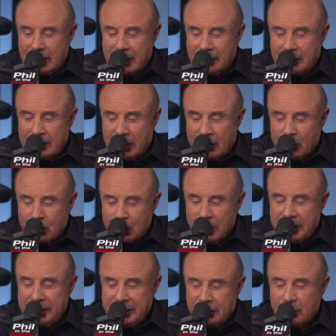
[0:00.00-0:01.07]
a, a,
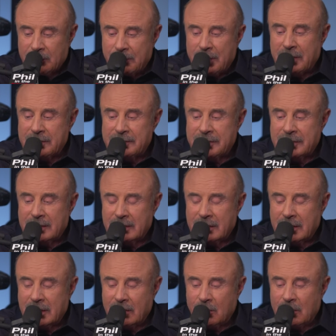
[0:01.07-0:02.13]
real person
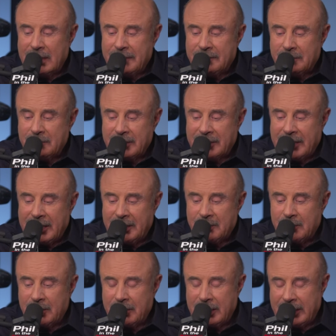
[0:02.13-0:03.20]
away from the
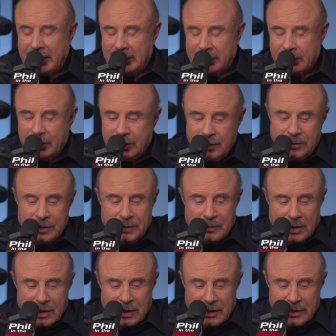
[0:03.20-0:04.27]
camera and who you
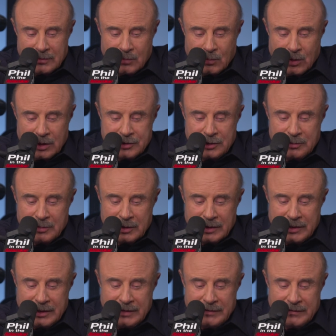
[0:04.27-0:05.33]
are and what you
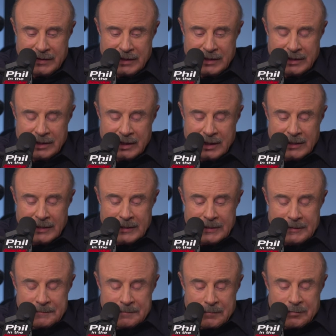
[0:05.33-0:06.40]
believe and
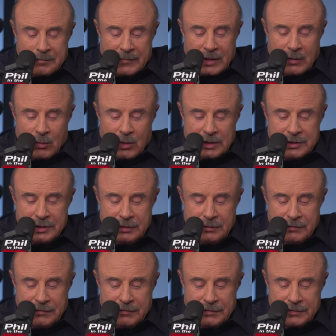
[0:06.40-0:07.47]
what
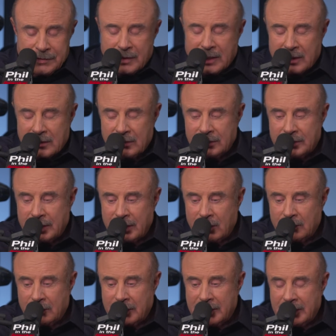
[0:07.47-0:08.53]
you've struggled to
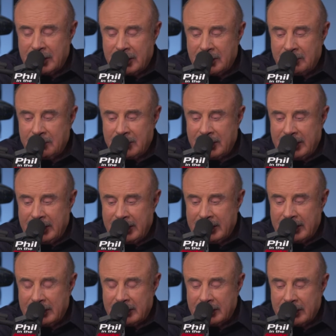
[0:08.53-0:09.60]
overcome.
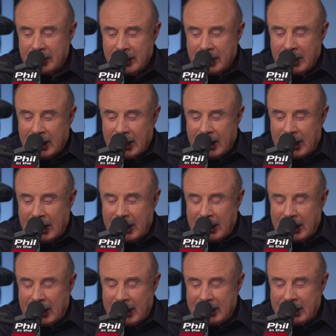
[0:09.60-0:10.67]
And mm-hmm.
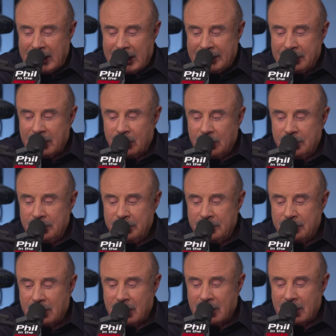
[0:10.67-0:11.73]
I, I, I know who
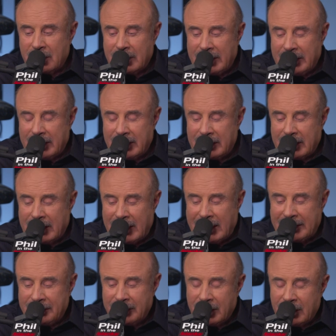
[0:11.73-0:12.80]
you are and I
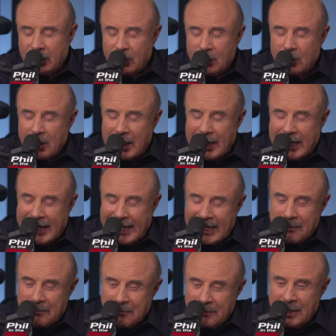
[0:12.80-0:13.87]
know
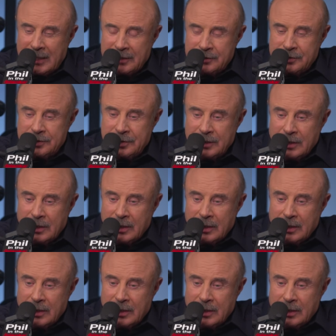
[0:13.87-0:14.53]
how much